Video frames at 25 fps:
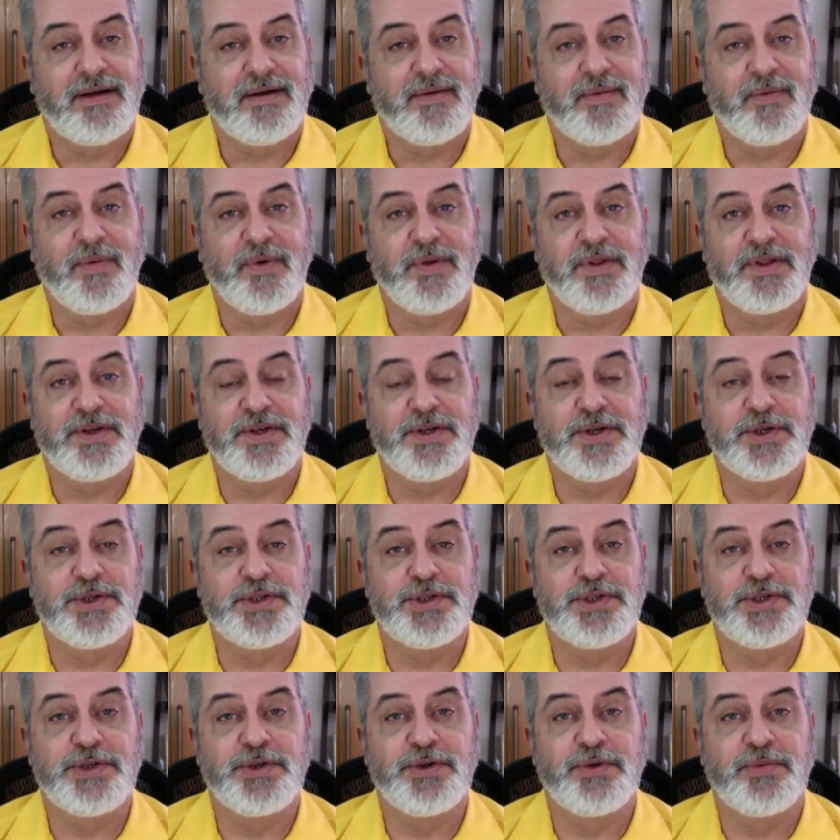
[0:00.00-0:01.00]
with
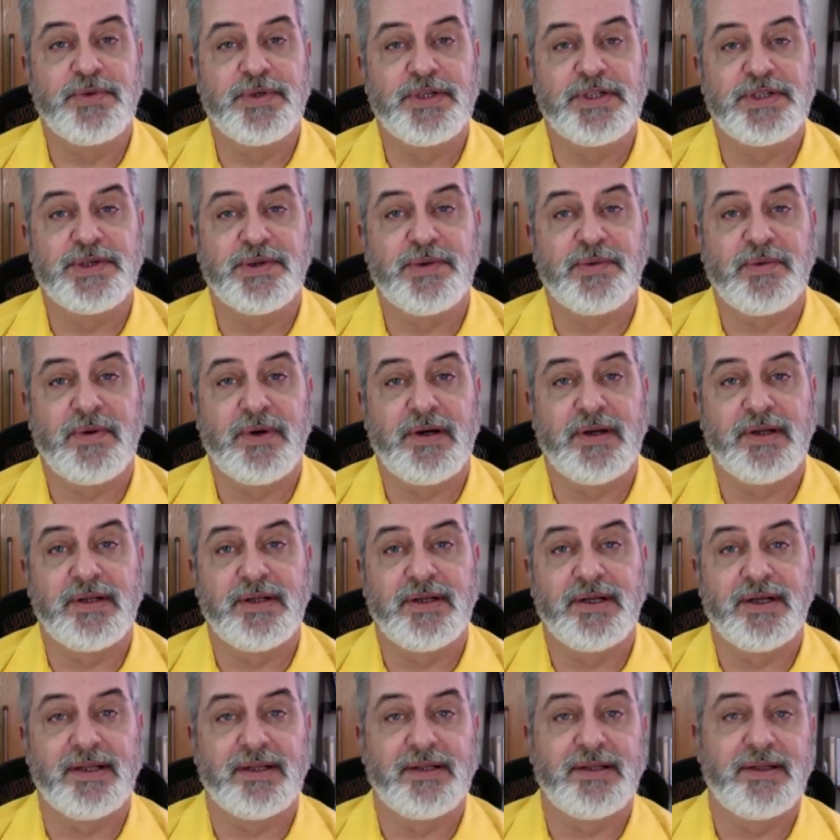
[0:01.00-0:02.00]
YouTube and so
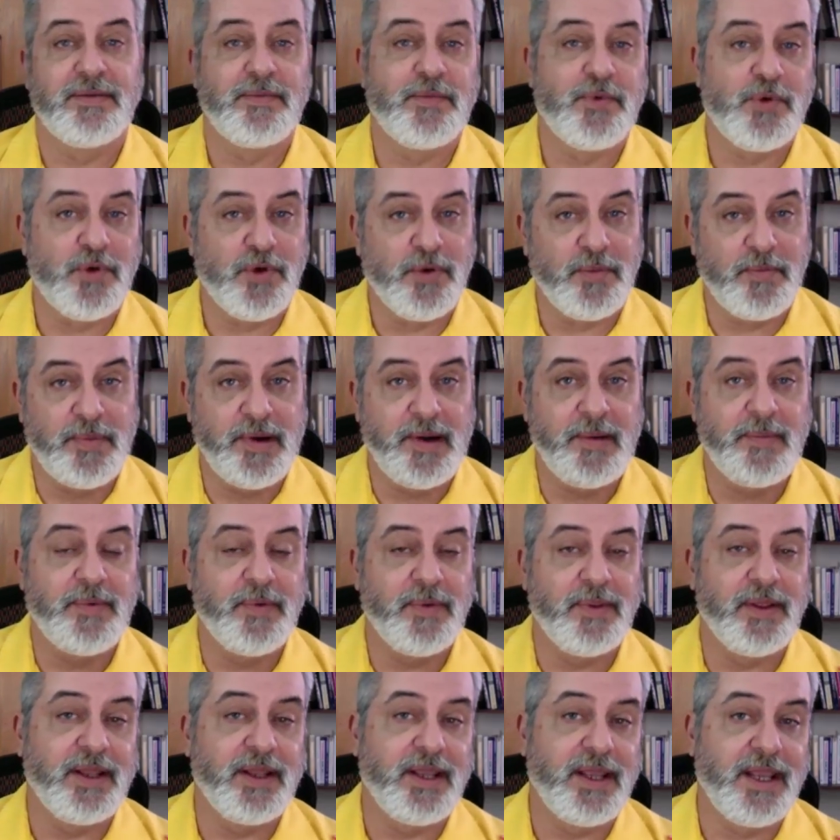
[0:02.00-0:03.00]
on, that the more
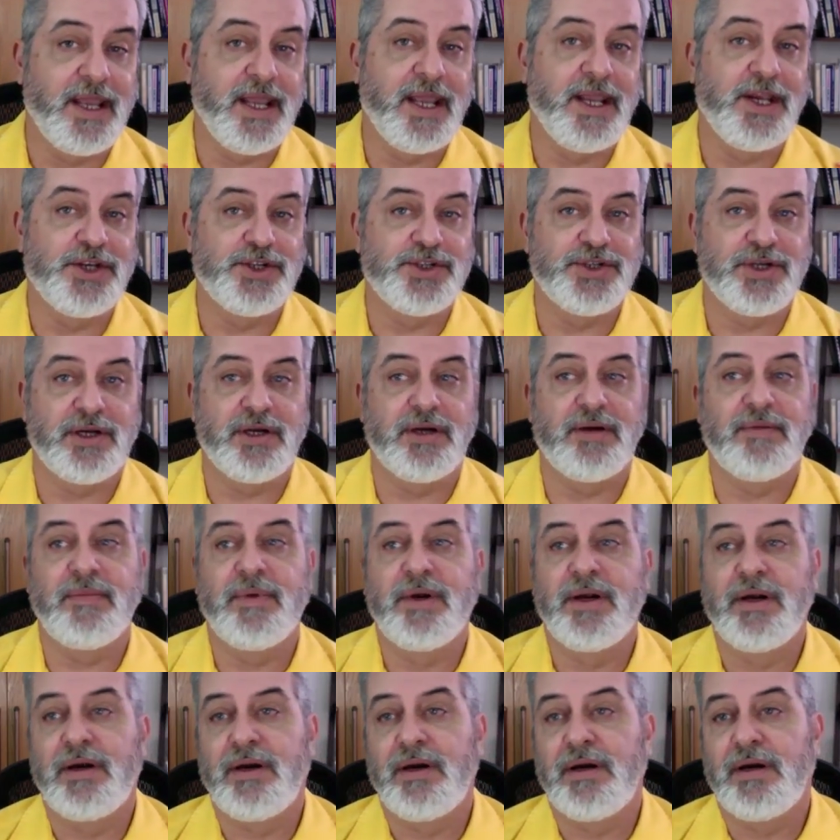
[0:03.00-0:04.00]
people engage,
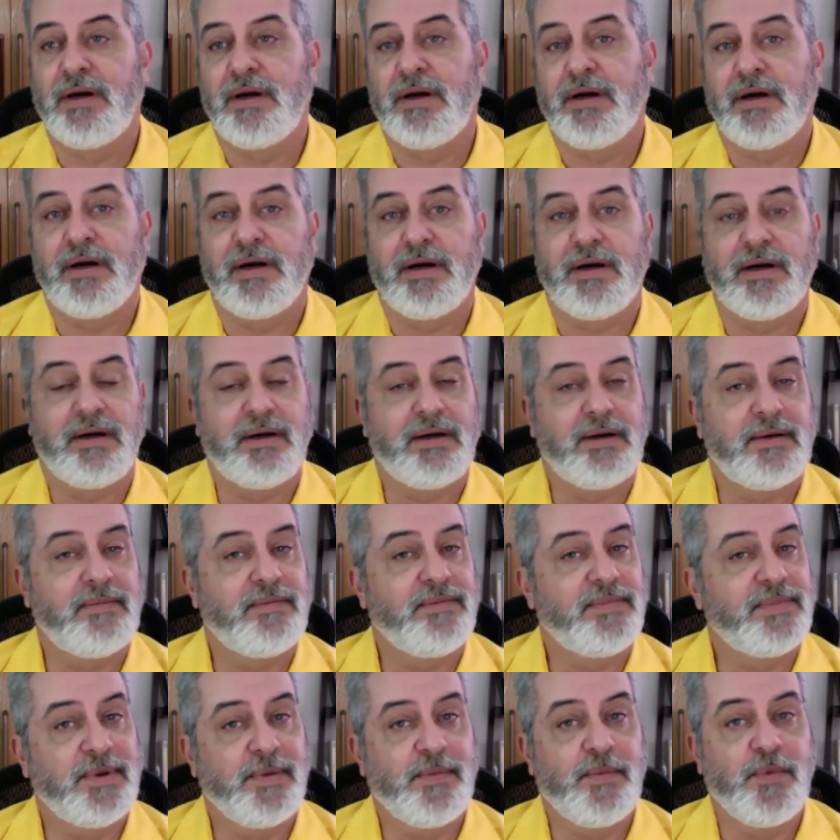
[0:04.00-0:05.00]

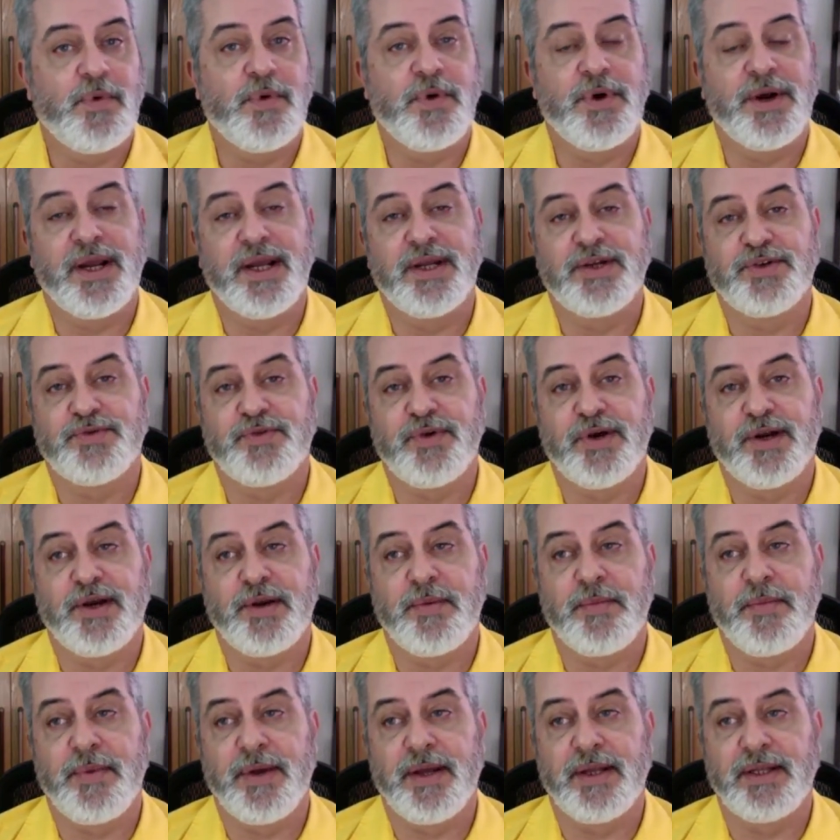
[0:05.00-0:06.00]
the more it gets
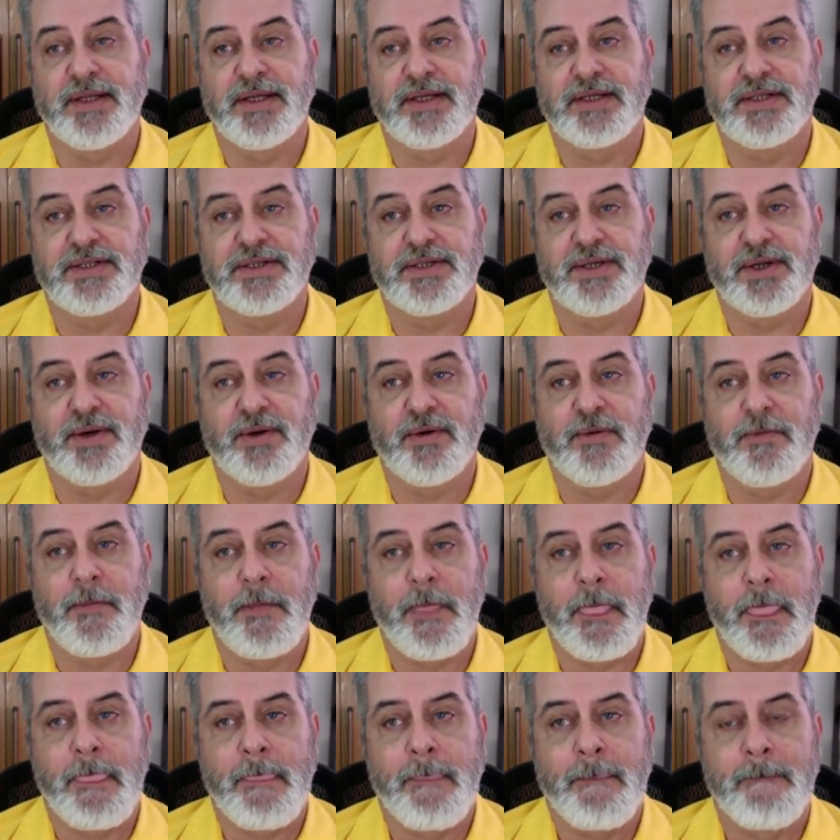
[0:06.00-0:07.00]
recommended. So
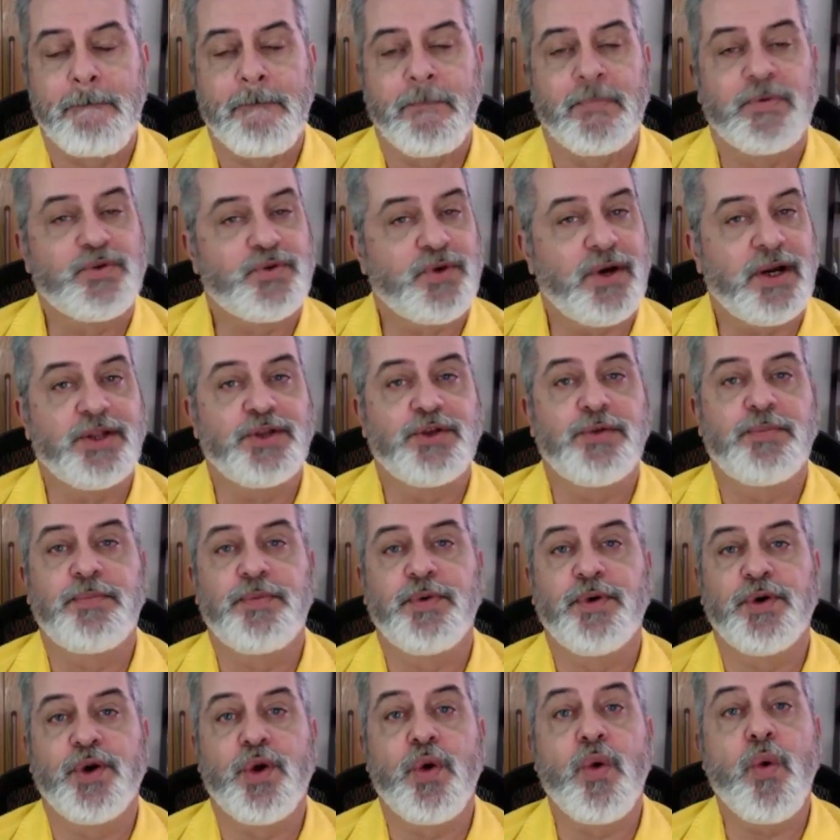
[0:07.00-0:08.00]
trying to
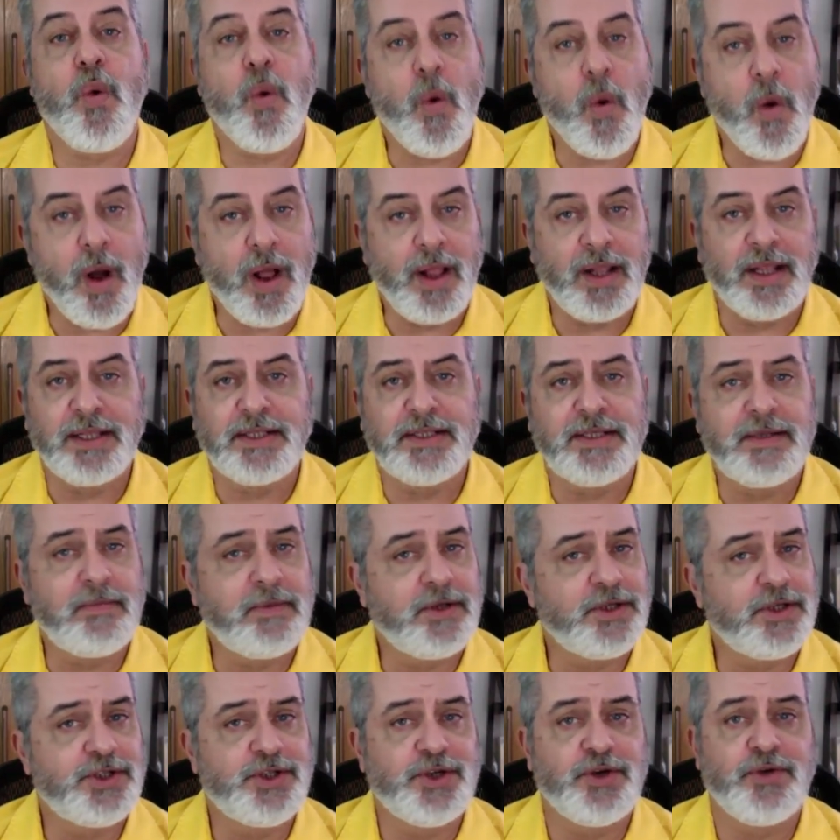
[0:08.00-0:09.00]
put quality
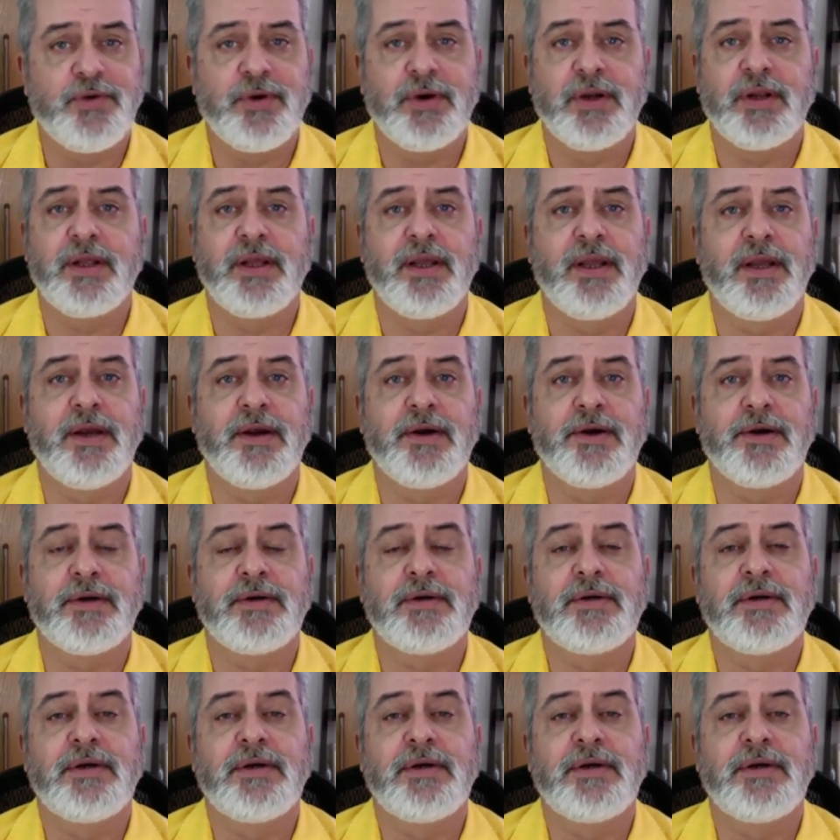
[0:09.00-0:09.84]
material here